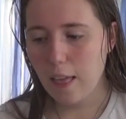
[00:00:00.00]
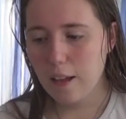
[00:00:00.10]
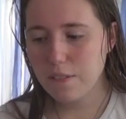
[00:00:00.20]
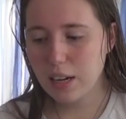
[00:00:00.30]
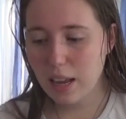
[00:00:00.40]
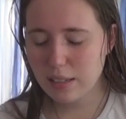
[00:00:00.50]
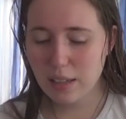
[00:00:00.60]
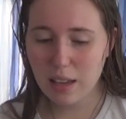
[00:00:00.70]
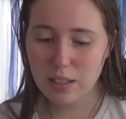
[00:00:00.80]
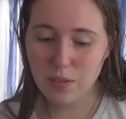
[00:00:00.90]

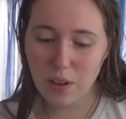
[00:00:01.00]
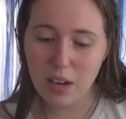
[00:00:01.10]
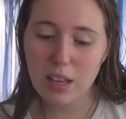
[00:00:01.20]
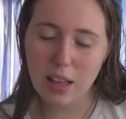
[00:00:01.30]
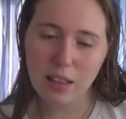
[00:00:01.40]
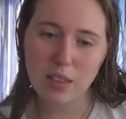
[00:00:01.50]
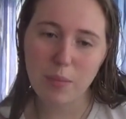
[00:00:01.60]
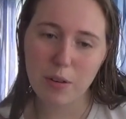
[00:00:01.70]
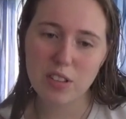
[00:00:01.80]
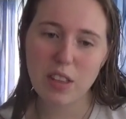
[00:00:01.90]
Vanessa, it's funny that the
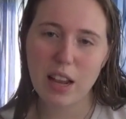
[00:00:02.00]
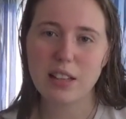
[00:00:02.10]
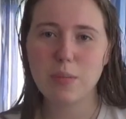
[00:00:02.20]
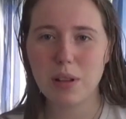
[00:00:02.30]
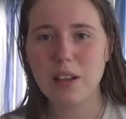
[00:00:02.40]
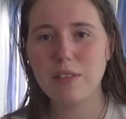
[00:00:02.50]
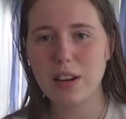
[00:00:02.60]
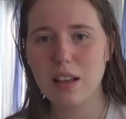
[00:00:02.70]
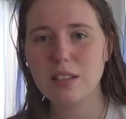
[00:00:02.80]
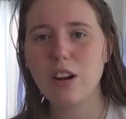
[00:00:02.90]
person they got to play
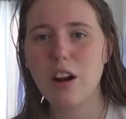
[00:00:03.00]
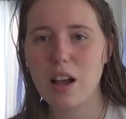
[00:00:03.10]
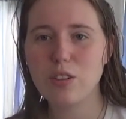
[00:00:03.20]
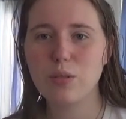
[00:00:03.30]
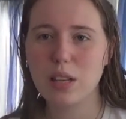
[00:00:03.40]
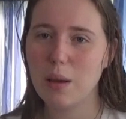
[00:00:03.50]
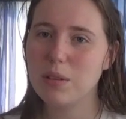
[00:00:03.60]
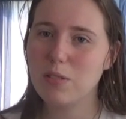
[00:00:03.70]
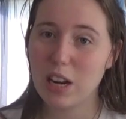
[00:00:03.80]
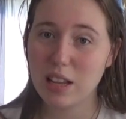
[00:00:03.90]
Vanessa, her actual name
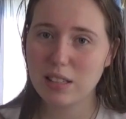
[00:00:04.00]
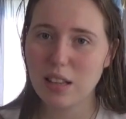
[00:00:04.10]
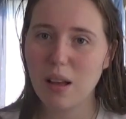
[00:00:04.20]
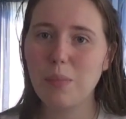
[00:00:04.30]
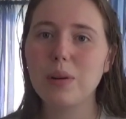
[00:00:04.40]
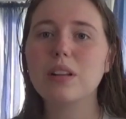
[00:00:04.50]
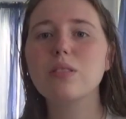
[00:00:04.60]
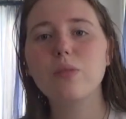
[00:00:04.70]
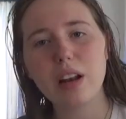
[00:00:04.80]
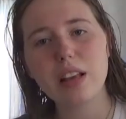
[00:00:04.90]
is Vanessa, but it's
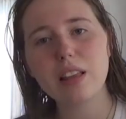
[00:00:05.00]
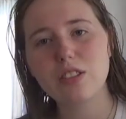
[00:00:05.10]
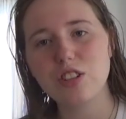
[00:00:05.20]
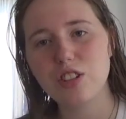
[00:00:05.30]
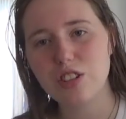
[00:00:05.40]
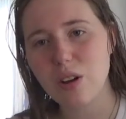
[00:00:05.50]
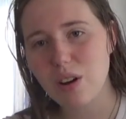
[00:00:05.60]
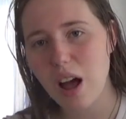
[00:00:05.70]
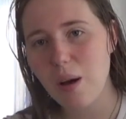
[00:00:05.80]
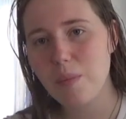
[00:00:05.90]
funny that she showed
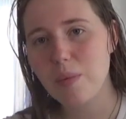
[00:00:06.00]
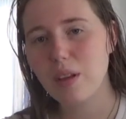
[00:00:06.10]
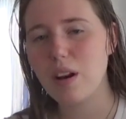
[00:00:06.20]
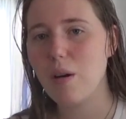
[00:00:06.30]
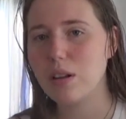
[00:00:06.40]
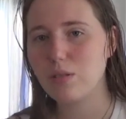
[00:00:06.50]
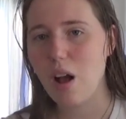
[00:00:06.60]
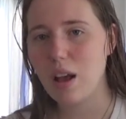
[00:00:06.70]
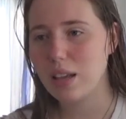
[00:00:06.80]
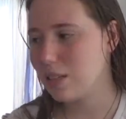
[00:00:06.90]
up, you know, as
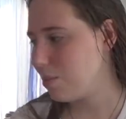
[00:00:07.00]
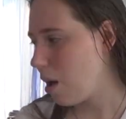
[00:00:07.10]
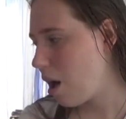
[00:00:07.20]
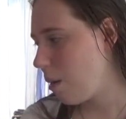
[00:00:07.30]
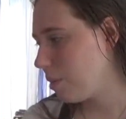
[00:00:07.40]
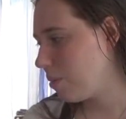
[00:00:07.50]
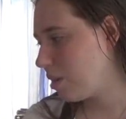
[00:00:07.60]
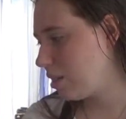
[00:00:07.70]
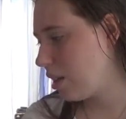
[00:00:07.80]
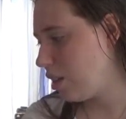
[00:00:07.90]
Rocky's mom and
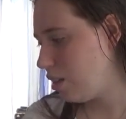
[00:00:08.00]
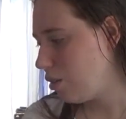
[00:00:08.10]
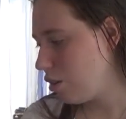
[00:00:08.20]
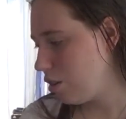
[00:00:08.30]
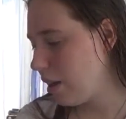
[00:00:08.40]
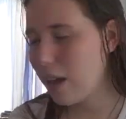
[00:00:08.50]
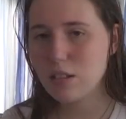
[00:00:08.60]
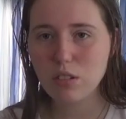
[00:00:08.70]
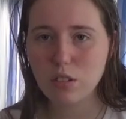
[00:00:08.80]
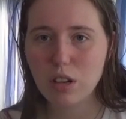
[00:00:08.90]
was like, you know, you
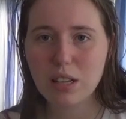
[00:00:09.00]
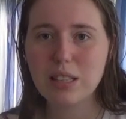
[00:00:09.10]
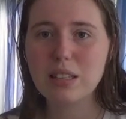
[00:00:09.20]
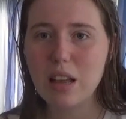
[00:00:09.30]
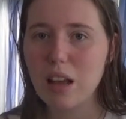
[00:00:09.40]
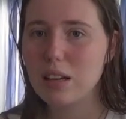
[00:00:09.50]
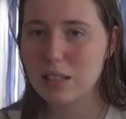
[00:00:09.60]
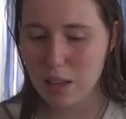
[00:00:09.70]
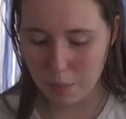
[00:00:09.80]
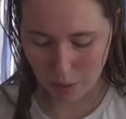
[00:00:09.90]
canceled on us, that's
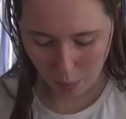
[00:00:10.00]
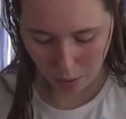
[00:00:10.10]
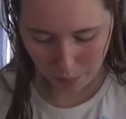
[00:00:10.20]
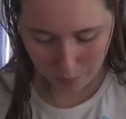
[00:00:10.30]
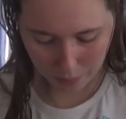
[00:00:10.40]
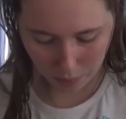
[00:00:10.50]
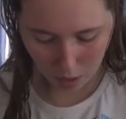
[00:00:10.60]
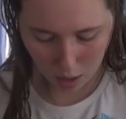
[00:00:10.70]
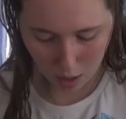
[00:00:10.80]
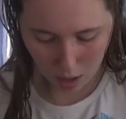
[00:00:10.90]
unacceptable.
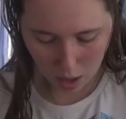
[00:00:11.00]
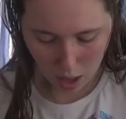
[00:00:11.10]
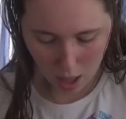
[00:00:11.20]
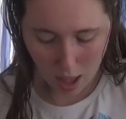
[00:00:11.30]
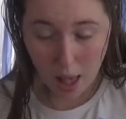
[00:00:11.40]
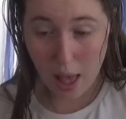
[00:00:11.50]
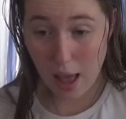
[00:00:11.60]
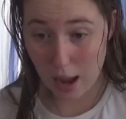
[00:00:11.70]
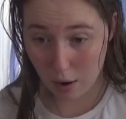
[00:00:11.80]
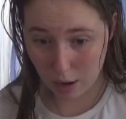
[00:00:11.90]

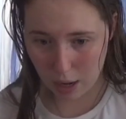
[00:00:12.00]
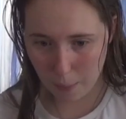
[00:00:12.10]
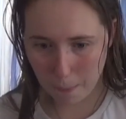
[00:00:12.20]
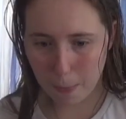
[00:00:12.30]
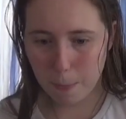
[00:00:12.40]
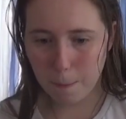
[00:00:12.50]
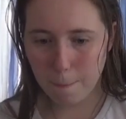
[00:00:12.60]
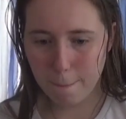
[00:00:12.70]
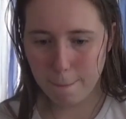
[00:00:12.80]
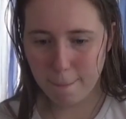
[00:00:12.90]
Harry.
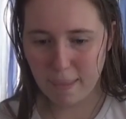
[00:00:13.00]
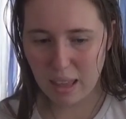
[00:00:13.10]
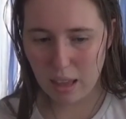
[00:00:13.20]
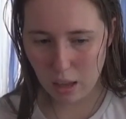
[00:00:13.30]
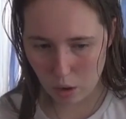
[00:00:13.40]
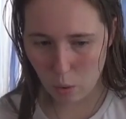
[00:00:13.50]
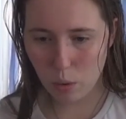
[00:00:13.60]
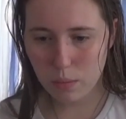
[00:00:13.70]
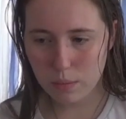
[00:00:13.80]
Ew.